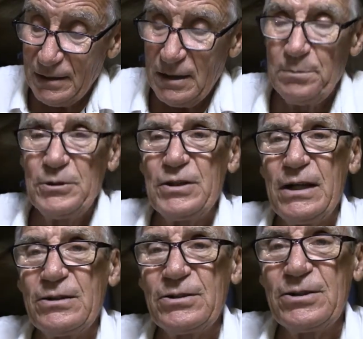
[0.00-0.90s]
he
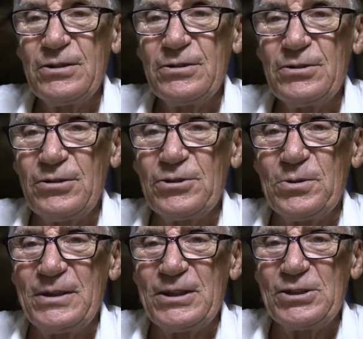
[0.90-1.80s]
pretends not
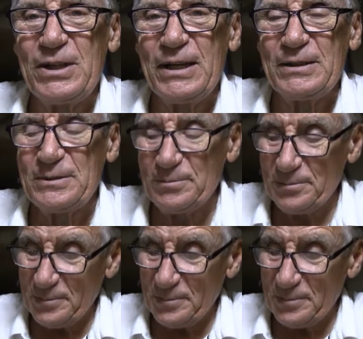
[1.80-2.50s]
to understand.